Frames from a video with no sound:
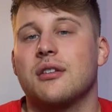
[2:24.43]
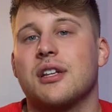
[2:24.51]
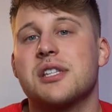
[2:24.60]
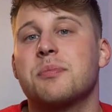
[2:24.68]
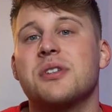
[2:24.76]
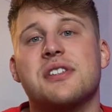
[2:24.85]

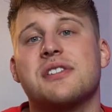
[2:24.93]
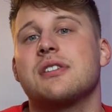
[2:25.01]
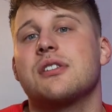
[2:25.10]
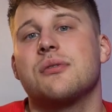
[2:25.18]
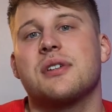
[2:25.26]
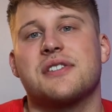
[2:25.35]
Let's put this
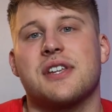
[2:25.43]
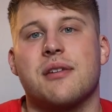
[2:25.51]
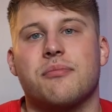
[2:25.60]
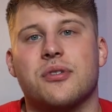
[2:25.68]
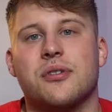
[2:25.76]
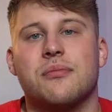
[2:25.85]
into an
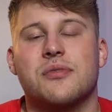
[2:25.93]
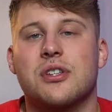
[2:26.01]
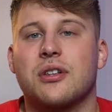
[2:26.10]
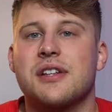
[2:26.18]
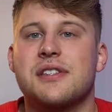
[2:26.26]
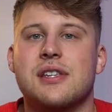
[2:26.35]
example. So let's